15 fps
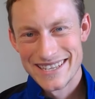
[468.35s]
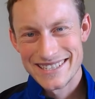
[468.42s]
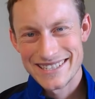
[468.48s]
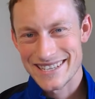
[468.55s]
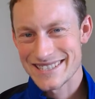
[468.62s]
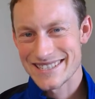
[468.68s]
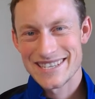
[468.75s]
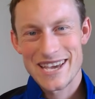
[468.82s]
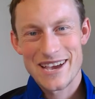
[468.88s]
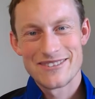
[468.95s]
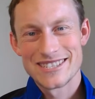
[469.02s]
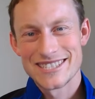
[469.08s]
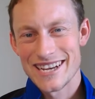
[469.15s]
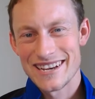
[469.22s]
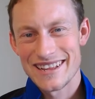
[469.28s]
Doesn't
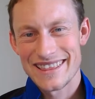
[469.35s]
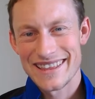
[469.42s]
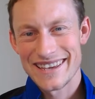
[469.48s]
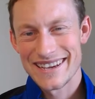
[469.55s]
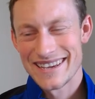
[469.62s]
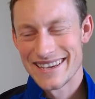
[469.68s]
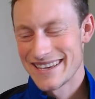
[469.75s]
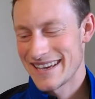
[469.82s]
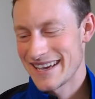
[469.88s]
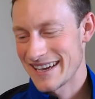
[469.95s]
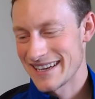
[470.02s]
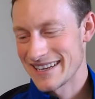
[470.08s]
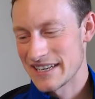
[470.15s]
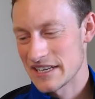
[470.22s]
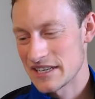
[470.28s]
damage anything,
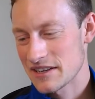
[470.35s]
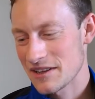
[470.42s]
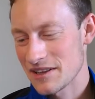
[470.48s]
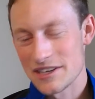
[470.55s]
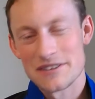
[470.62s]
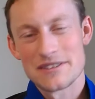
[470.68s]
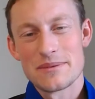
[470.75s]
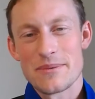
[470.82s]
and it clearly